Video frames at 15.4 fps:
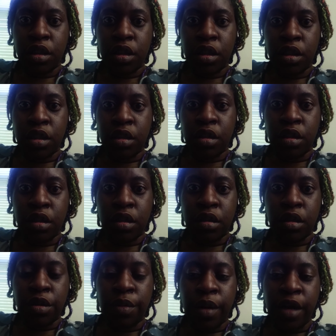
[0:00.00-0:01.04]
And then
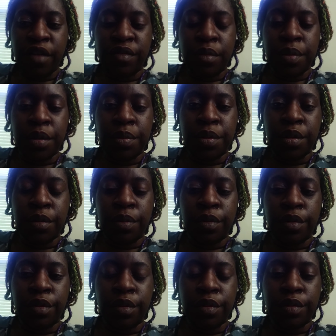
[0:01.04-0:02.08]
there will have to be
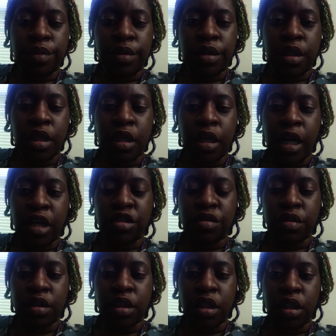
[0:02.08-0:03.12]
people that
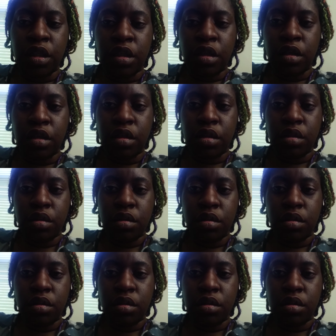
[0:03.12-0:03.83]
actually uh,